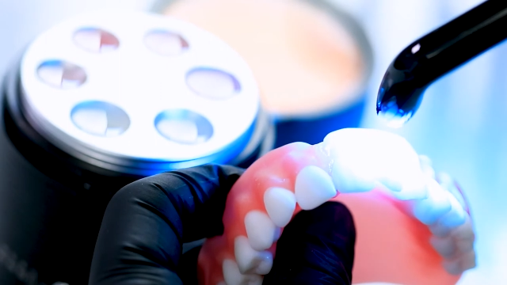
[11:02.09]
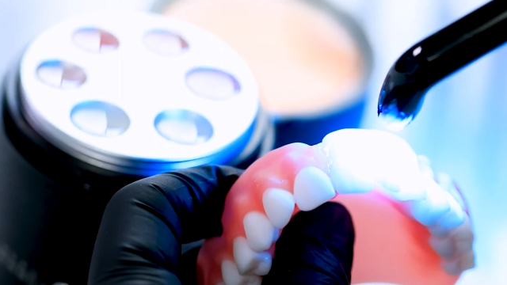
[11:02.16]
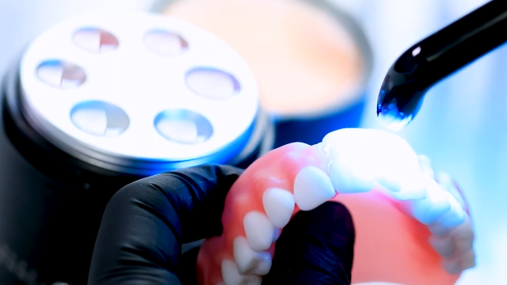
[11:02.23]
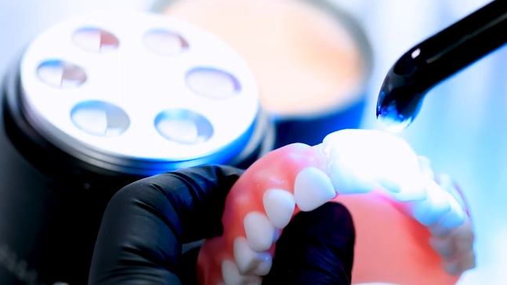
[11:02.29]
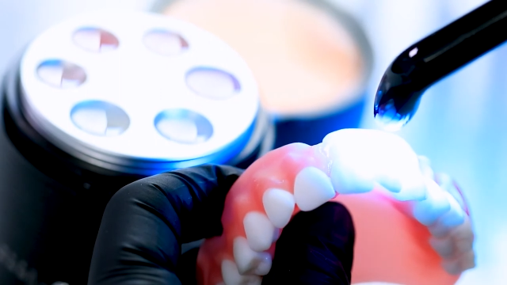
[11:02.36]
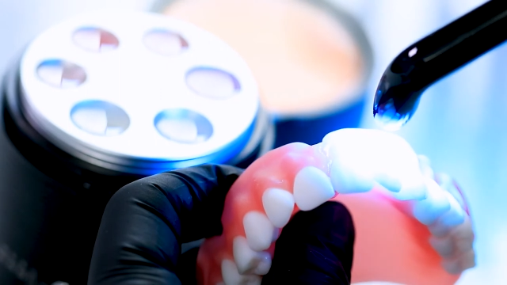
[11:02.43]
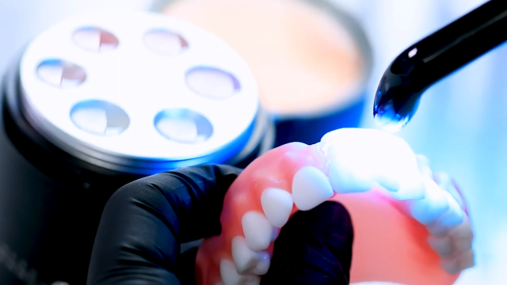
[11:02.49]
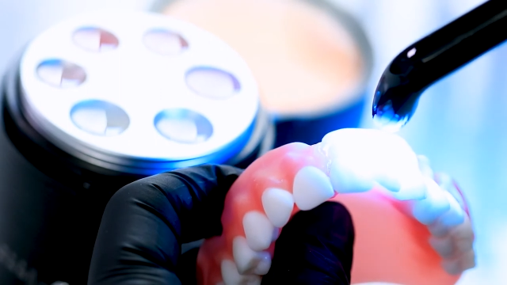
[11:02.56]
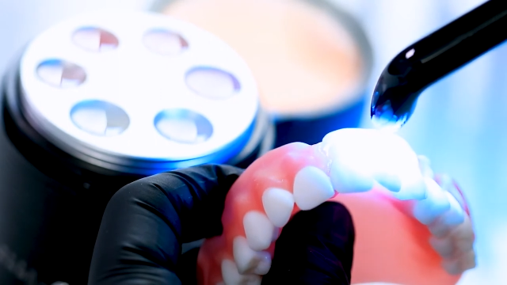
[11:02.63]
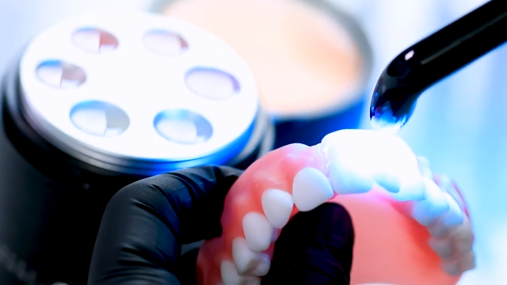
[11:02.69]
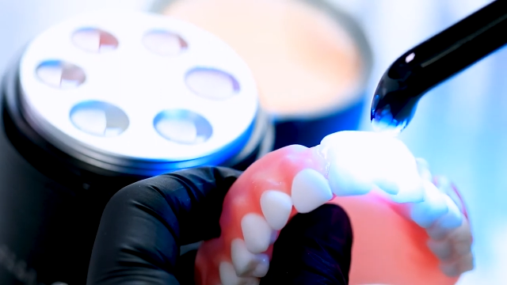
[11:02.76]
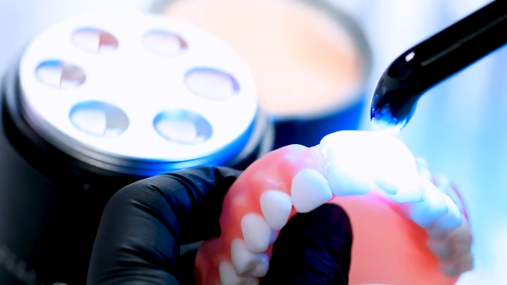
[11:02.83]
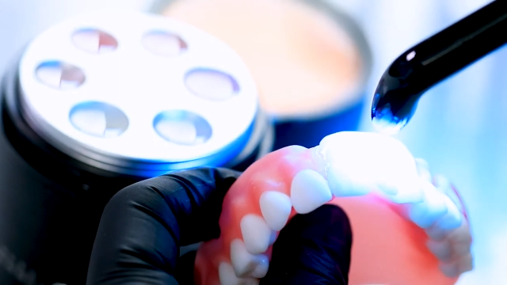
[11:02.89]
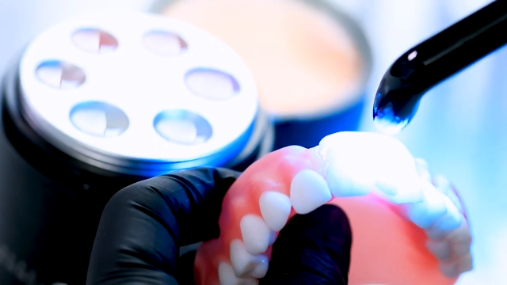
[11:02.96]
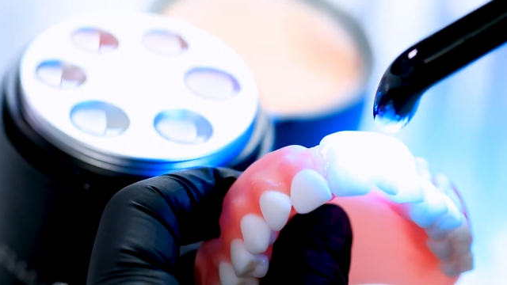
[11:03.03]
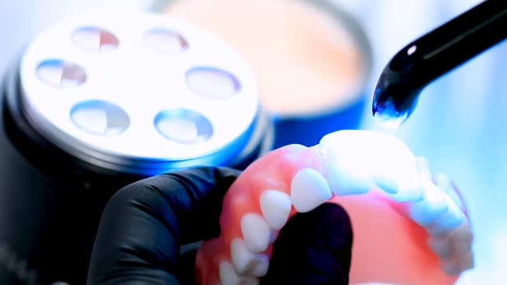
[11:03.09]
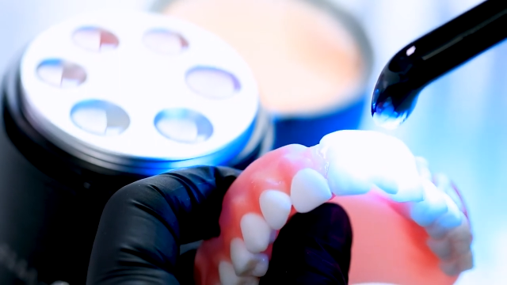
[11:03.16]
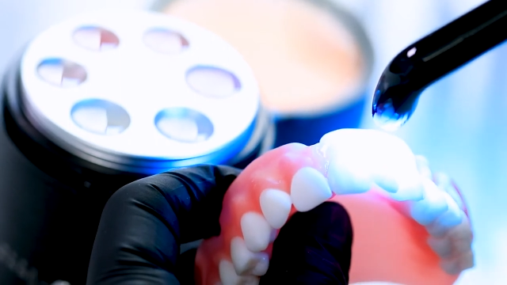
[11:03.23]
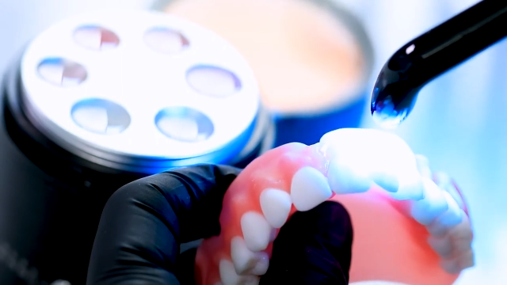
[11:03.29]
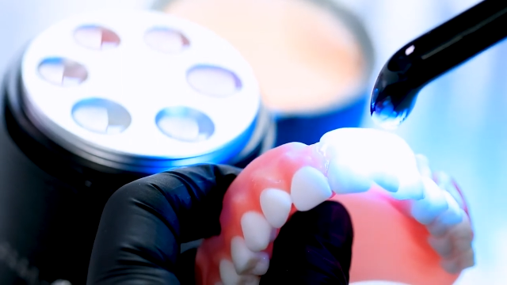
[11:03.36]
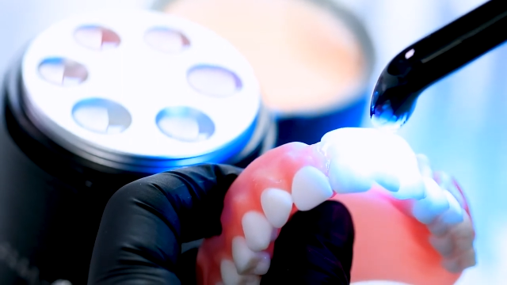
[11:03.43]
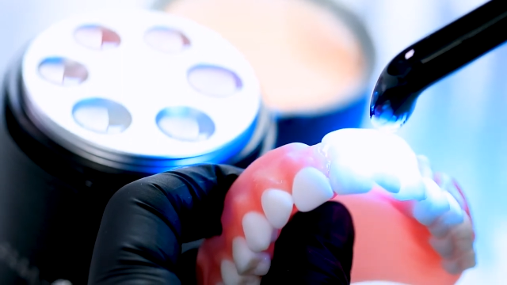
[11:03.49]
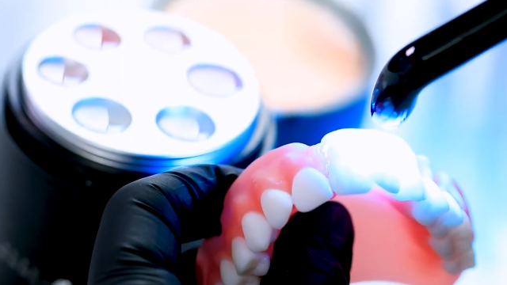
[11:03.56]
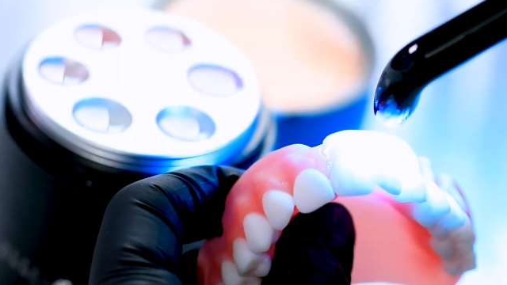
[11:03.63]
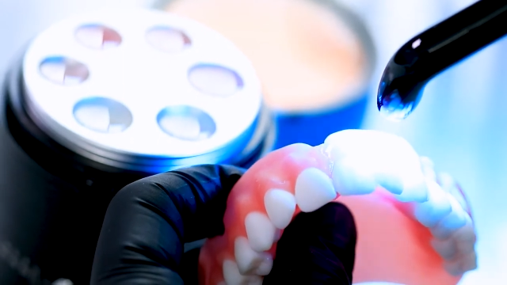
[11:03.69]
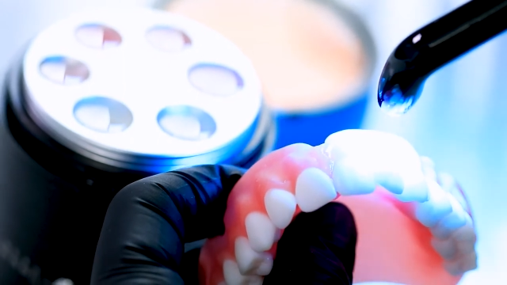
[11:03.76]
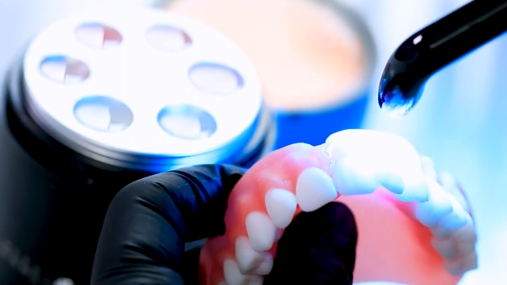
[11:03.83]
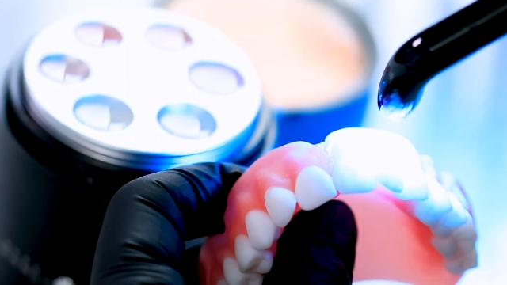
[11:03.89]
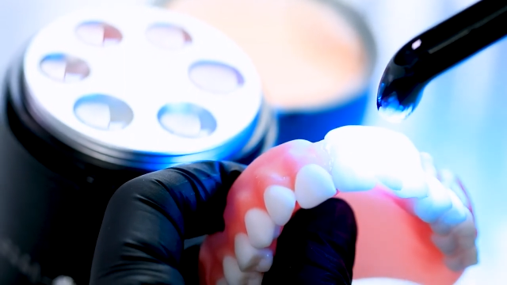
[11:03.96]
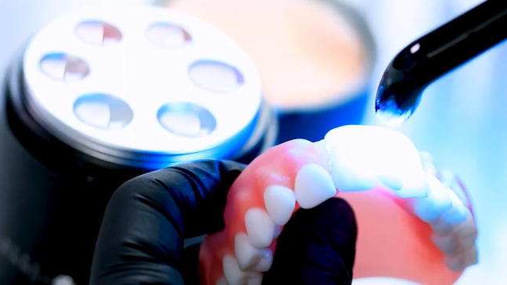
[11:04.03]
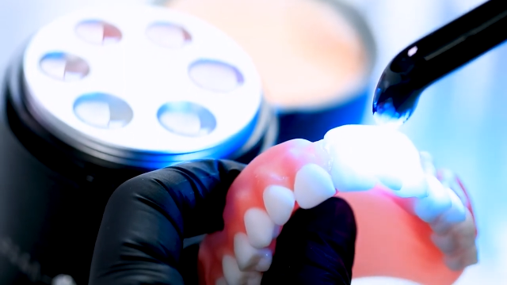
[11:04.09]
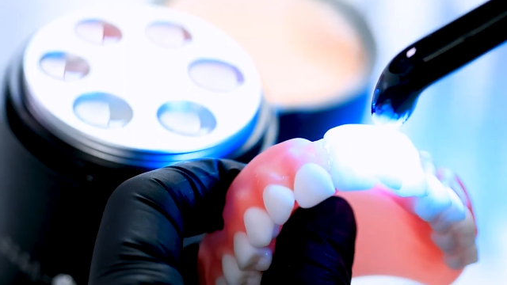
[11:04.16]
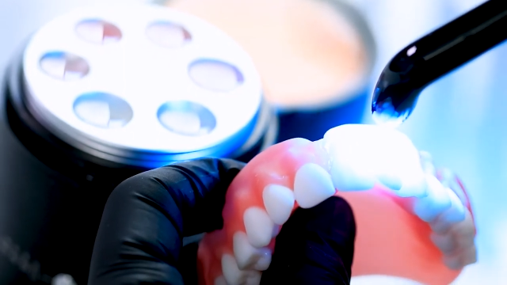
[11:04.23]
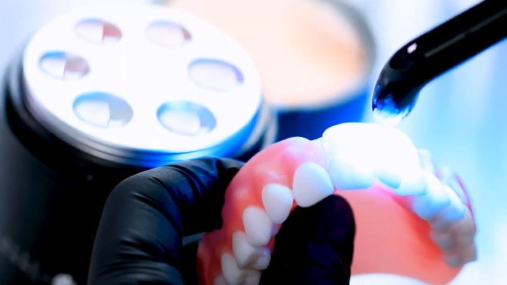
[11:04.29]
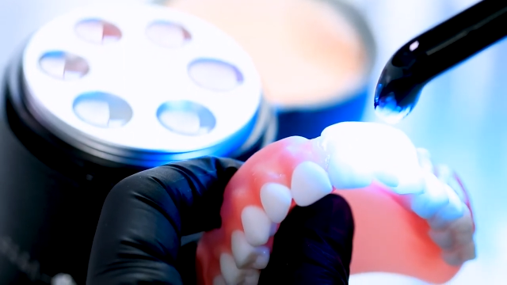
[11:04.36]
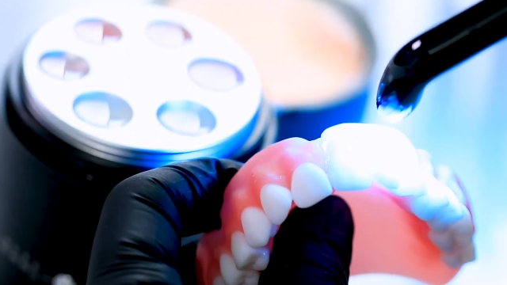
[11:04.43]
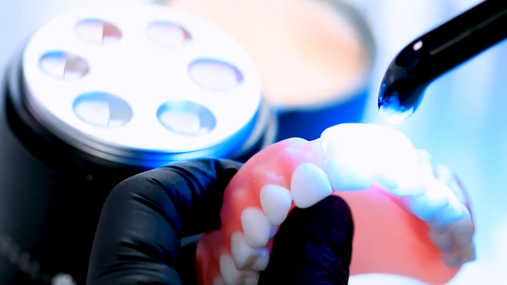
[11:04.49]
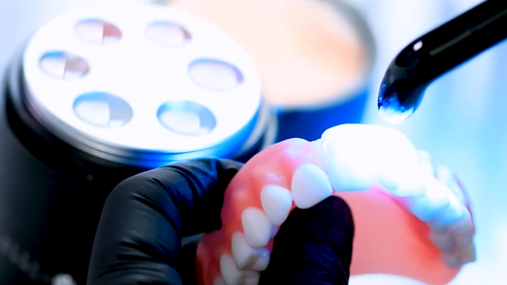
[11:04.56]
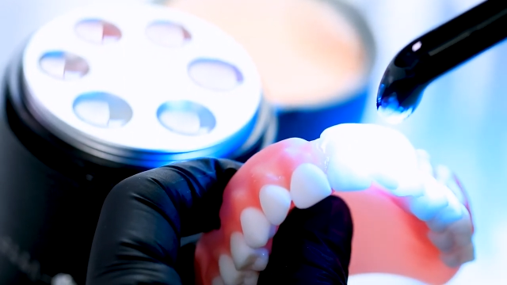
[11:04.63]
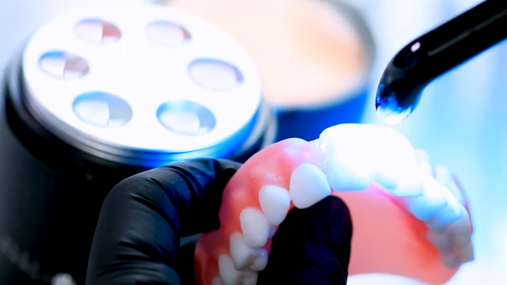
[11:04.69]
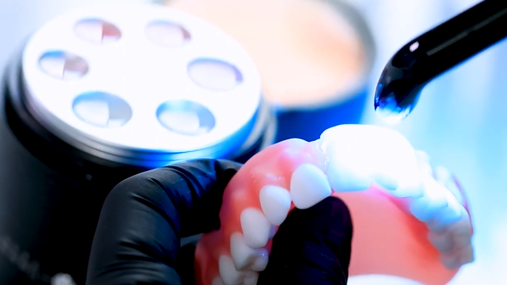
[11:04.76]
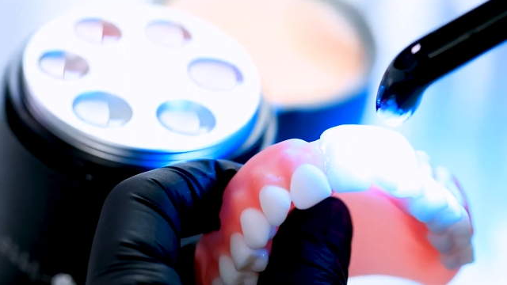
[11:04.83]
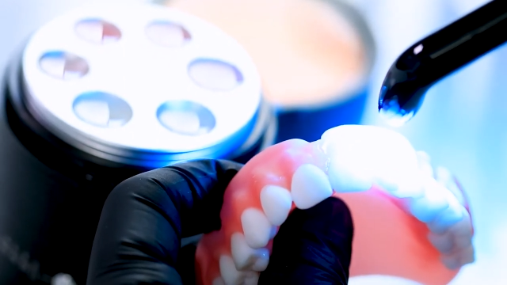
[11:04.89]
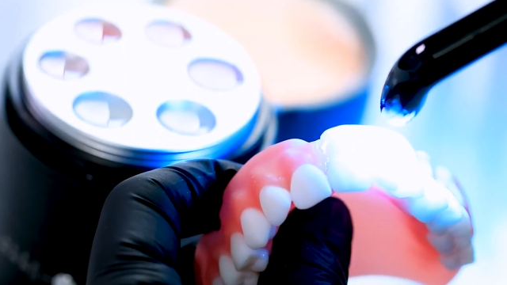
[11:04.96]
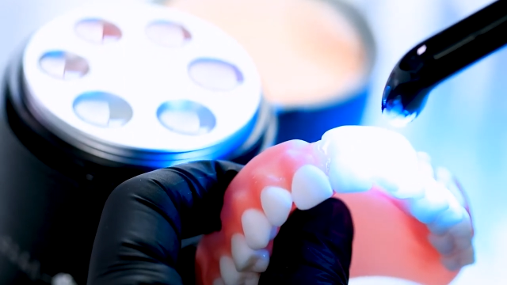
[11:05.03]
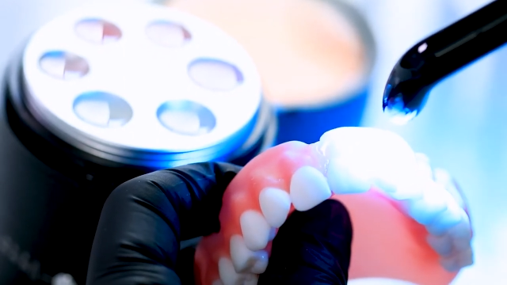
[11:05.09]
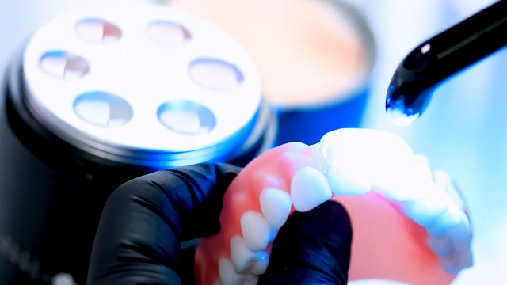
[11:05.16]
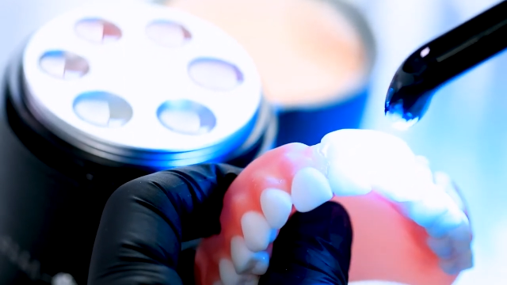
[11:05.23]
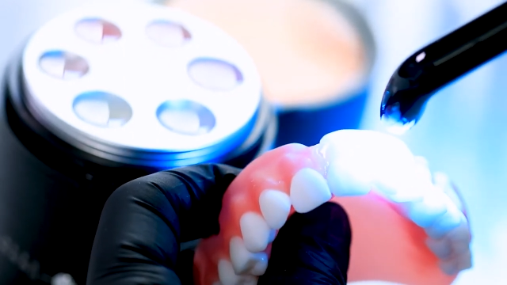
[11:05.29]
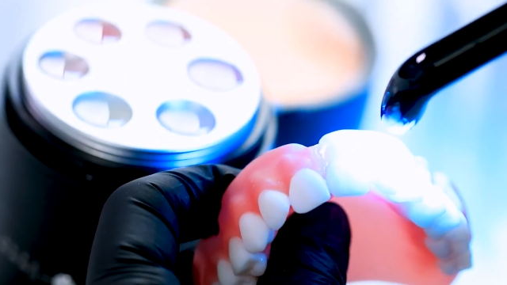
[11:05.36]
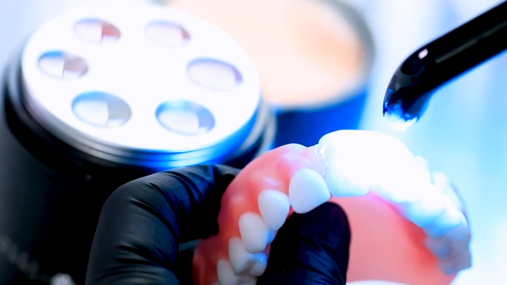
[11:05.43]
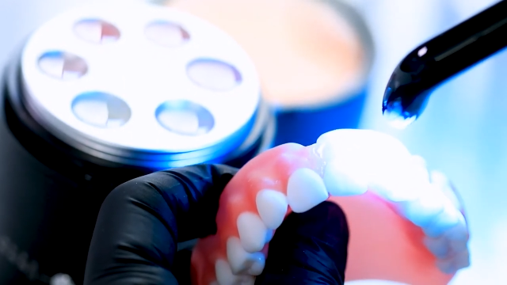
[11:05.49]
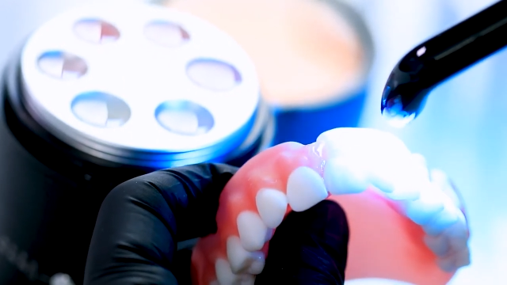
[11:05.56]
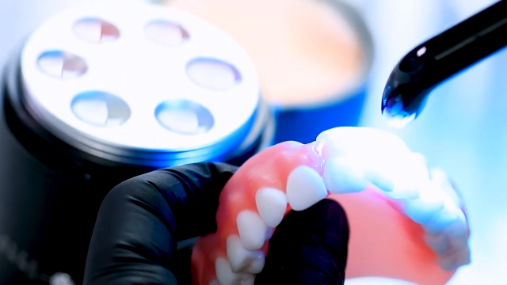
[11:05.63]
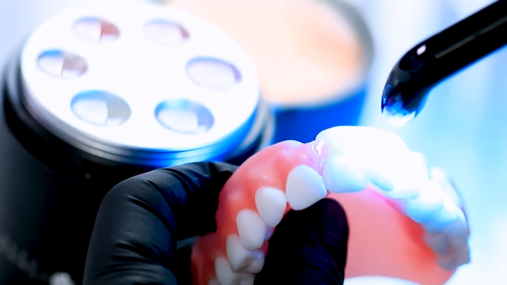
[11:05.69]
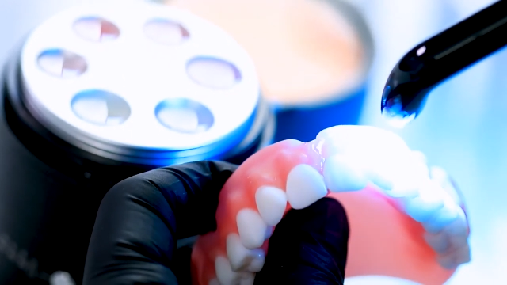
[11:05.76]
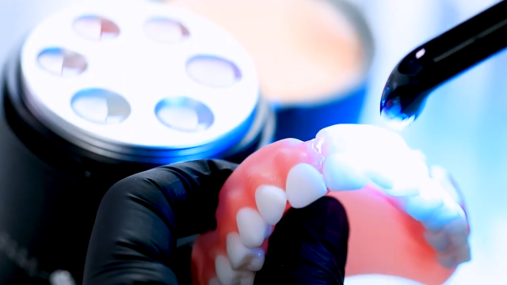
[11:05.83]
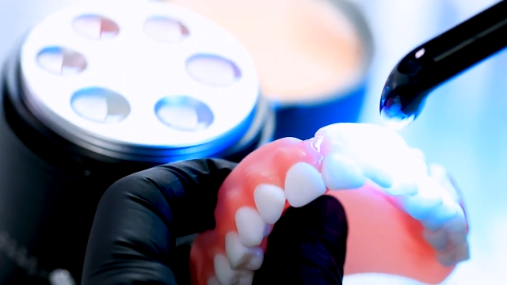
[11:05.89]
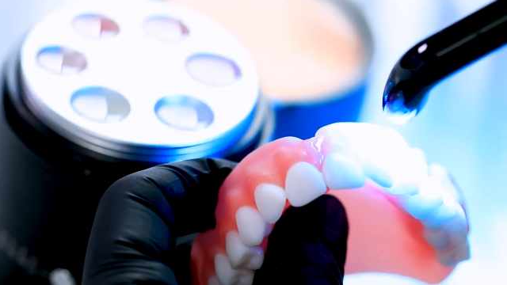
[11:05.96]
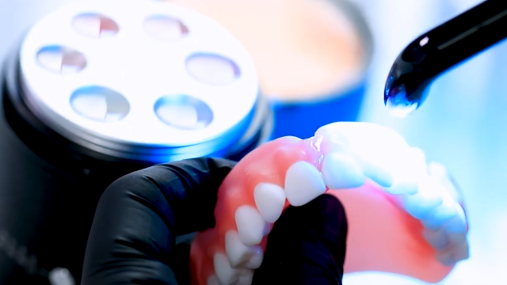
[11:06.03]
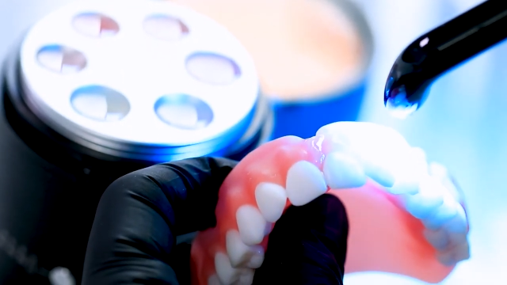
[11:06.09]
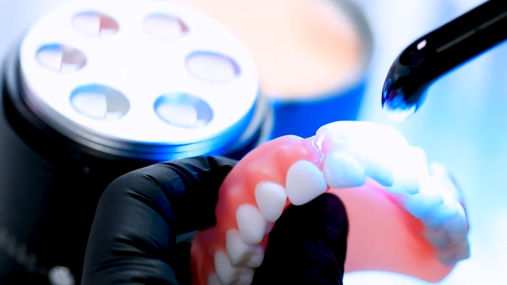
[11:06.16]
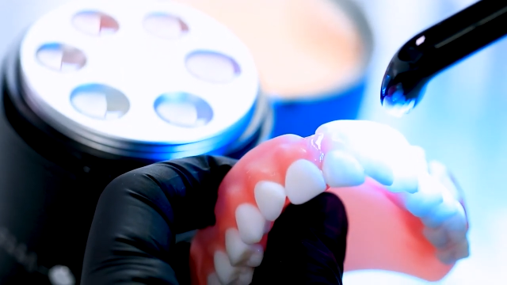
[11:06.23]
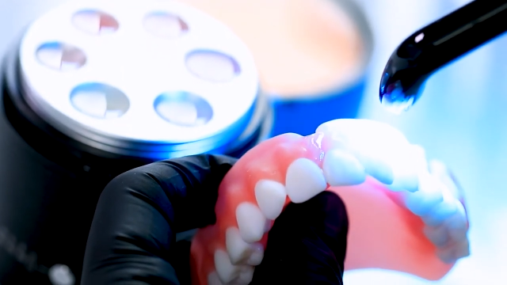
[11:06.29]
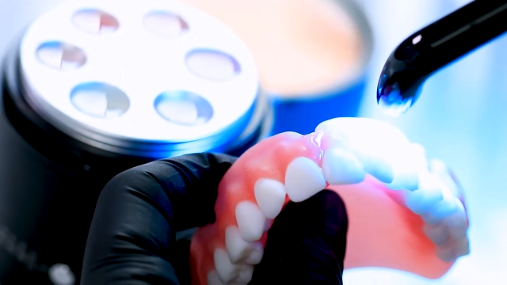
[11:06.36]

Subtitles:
[unreadable: no face in view]